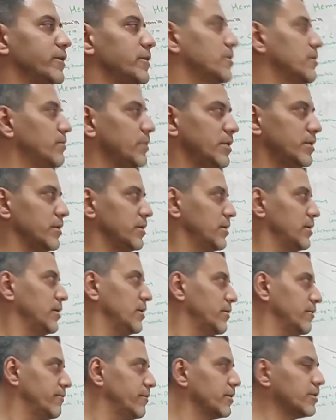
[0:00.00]
vitamin,
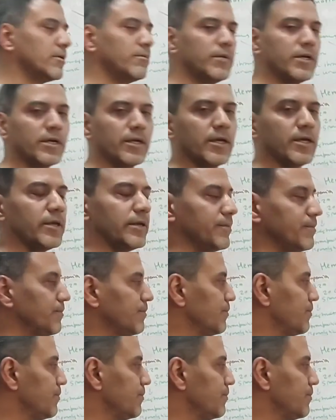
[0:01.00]
vitamin K. Uh,